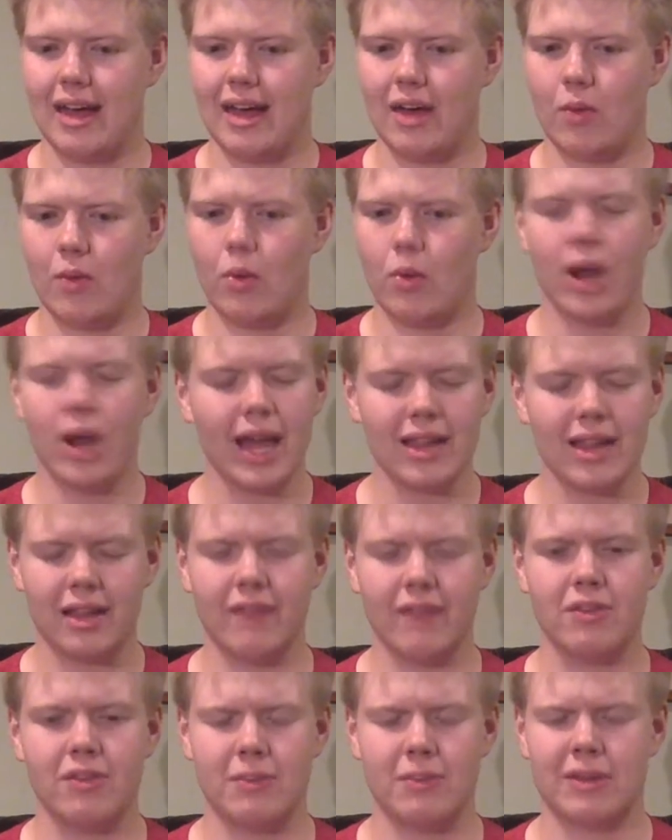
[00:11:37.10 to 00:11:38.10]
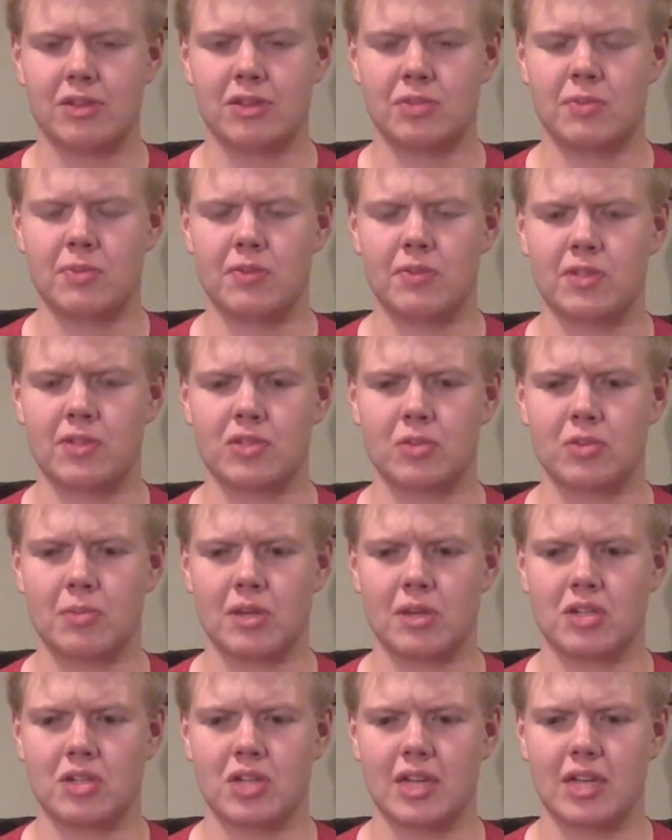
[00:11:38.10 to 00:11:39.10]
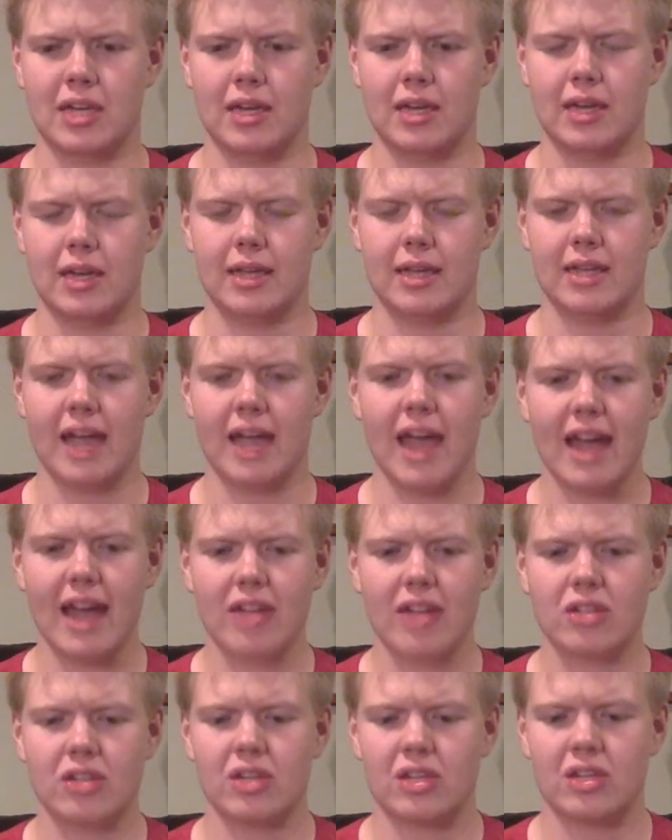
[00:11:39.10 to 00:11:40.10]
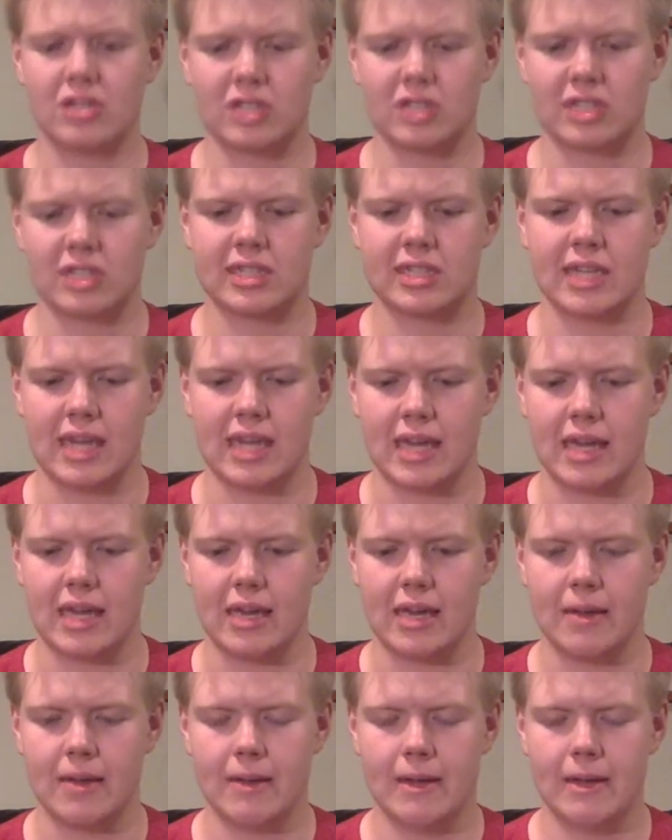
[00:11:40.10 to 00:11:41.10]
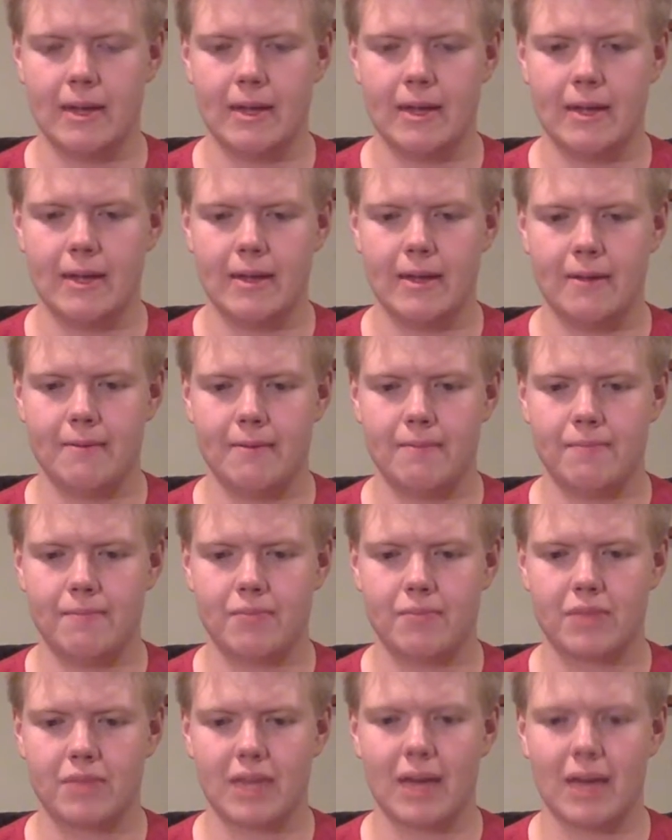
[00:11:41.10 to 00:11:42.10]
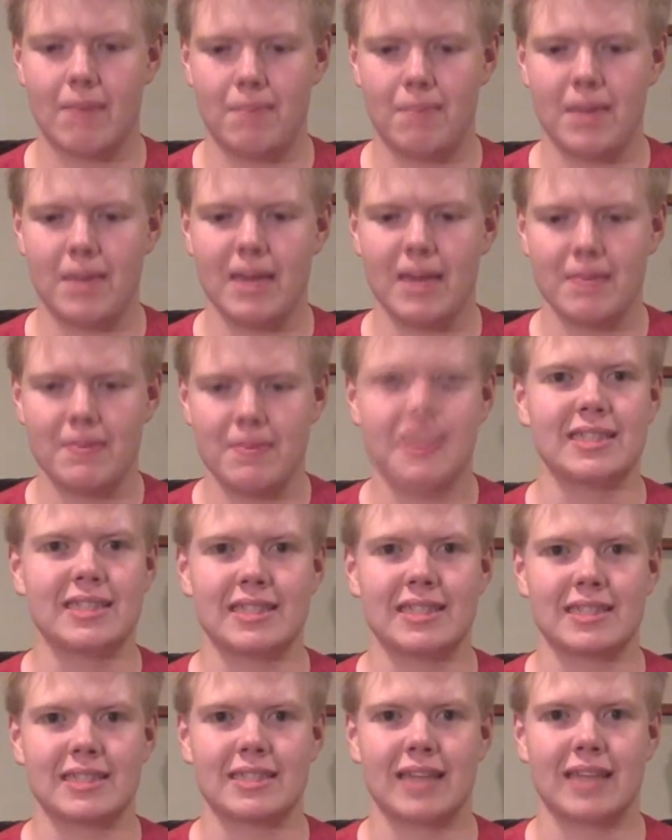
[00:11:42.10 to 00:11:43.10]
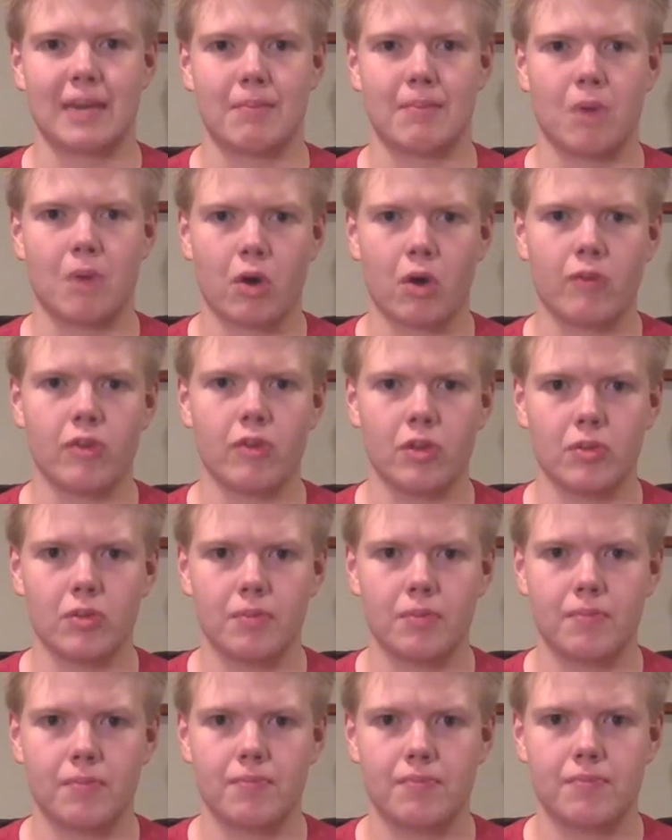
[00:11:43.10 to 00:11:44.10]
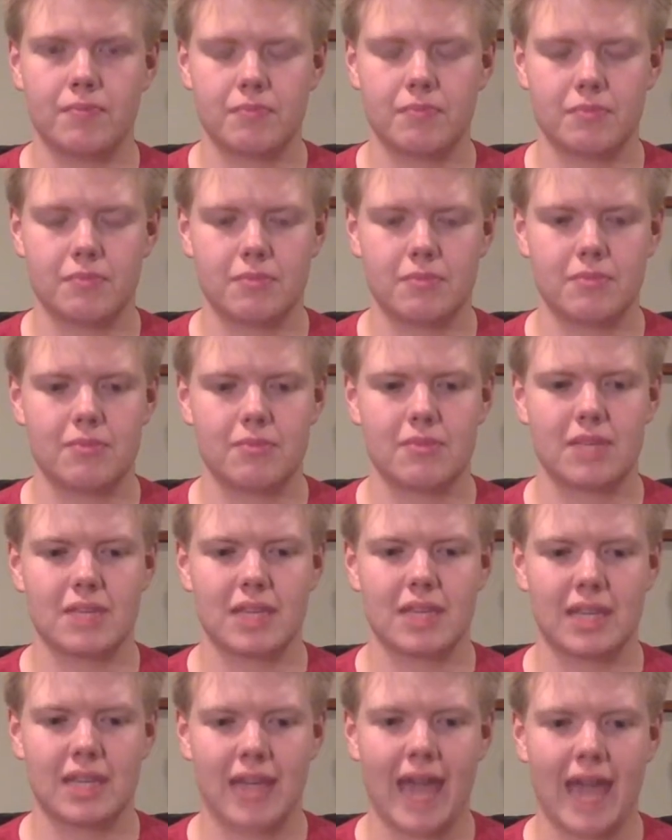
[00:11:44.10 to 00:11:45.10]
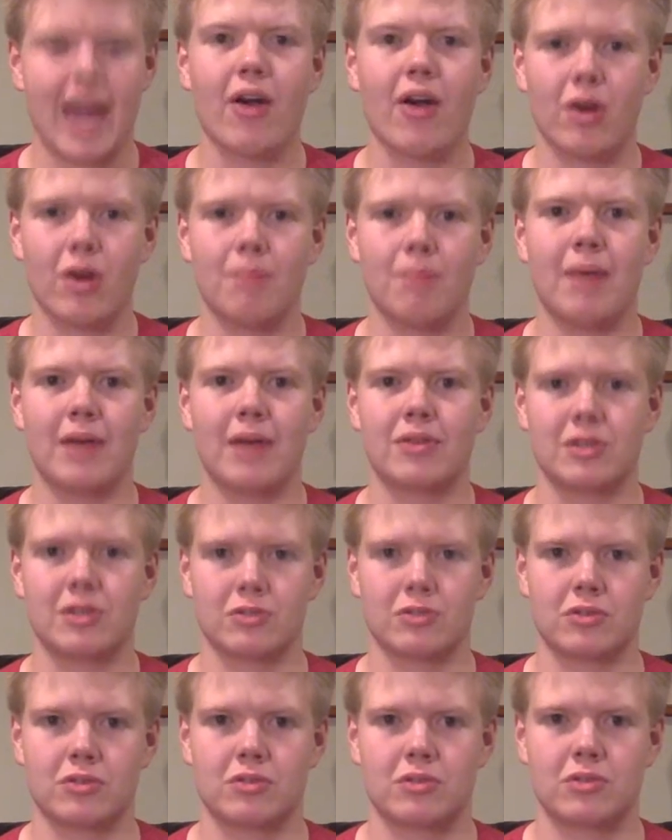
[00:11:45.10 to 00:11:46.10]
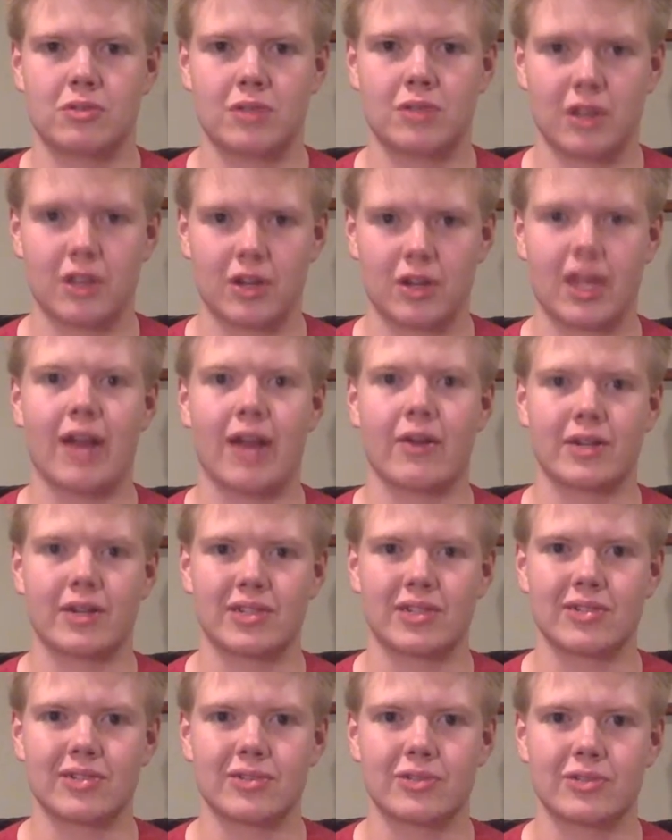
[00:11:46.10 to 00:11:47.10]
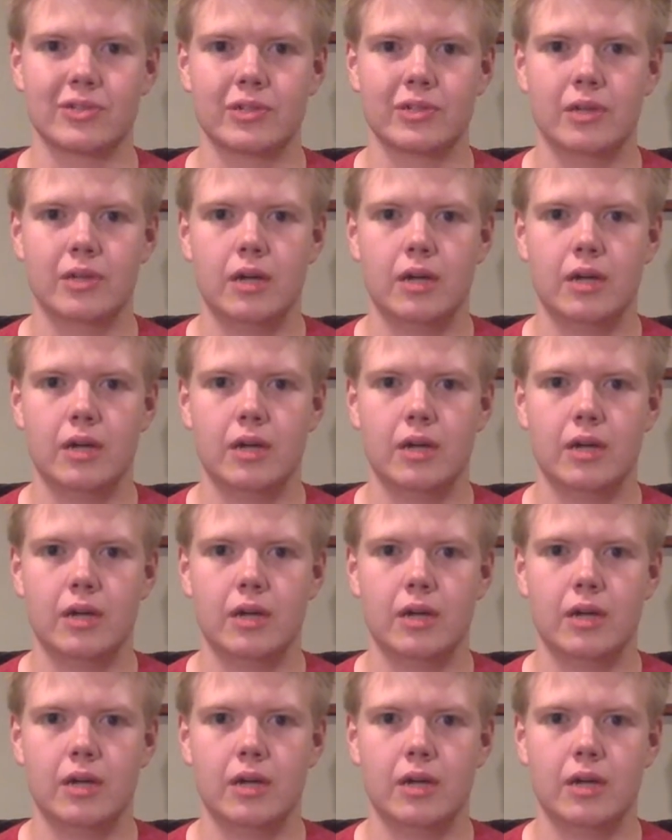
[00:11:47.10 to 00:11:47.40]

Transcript: what I loved about this movie so much is I actually could see a big business like Marvel care about their characters.